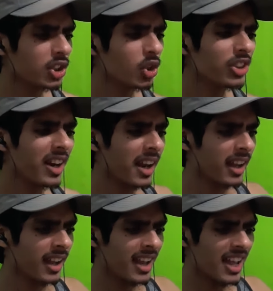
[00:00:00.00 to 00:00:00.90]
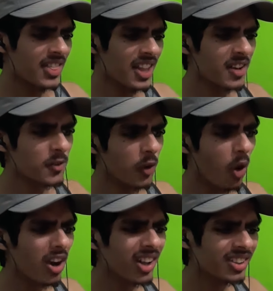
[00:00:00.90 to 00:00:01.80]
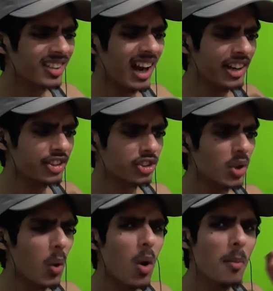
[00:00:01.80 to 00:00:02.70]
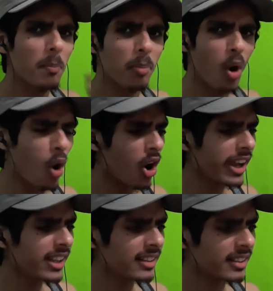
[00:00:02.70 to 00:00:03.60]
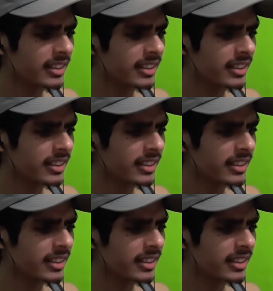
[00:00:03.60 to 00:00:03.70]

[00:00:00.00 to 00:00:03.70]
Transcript: Dude, their vocals are so buoyant.